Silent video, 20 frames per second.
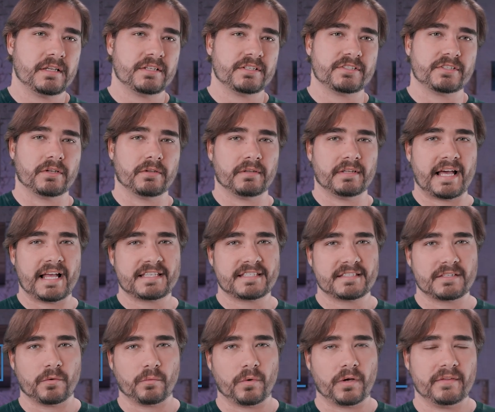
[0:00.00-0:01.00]
So
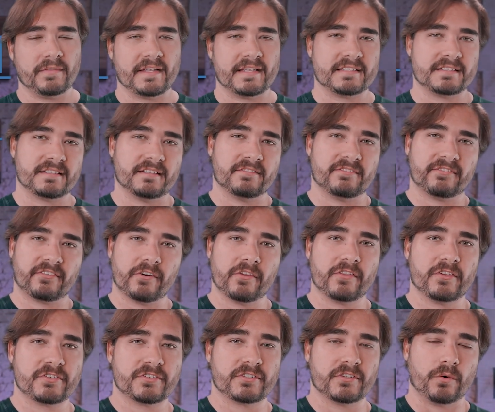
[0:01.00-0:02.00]
that's the one that's the
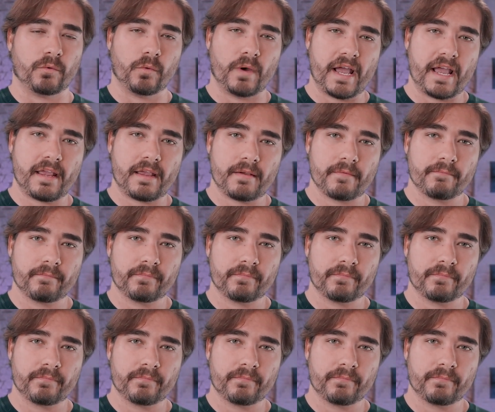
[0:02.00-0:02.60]
furthest away.